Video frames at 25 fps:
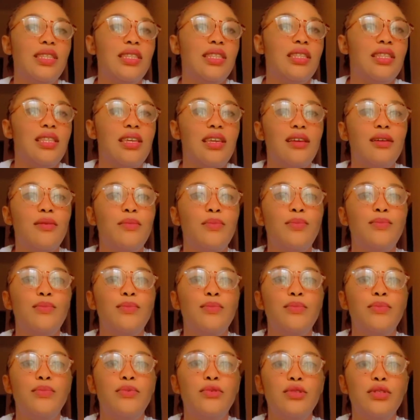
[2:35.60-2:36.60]
take
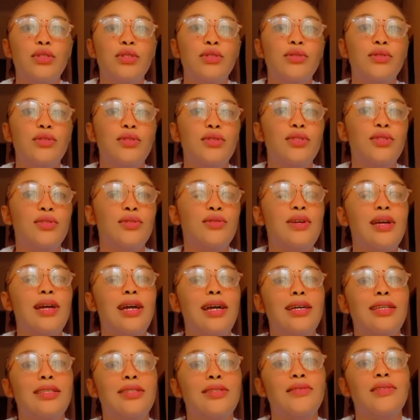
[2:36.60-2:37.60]
postinor2
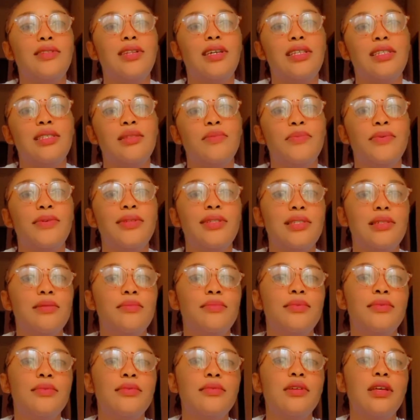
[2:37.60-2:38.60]
as soon as
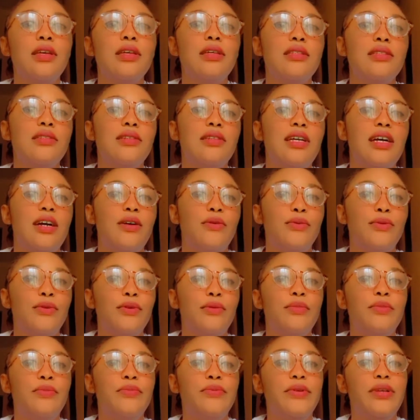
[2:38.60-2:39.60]
possible so that I will
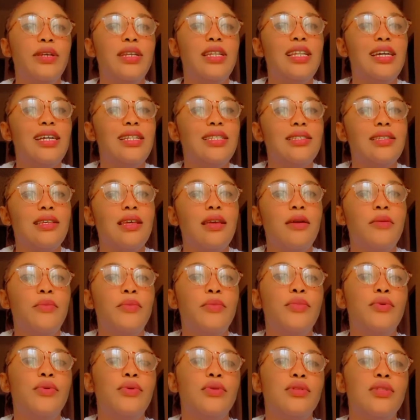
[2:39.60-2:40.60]
not be pregnant.
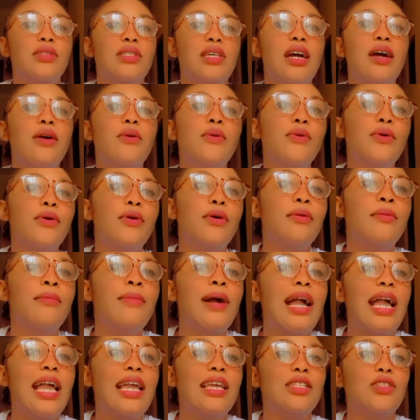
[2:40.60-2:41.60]
But how come
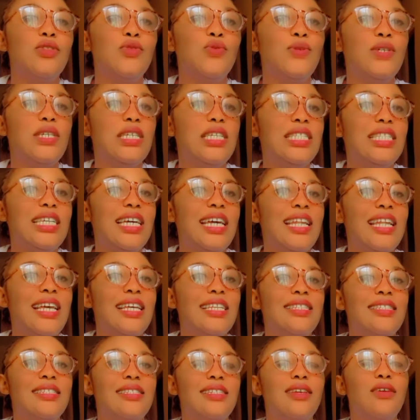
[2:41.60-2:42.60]
I took it and
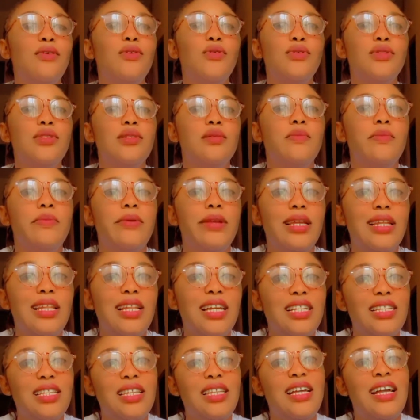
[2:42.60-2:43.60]
I still got
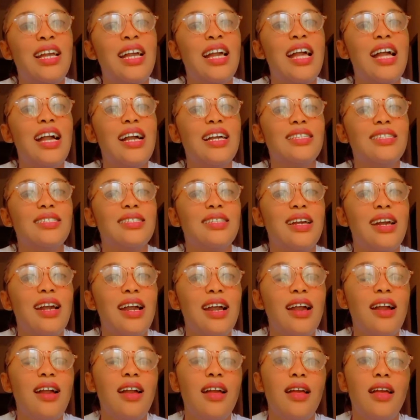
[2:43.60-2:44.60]
pregnant? Then I asked her,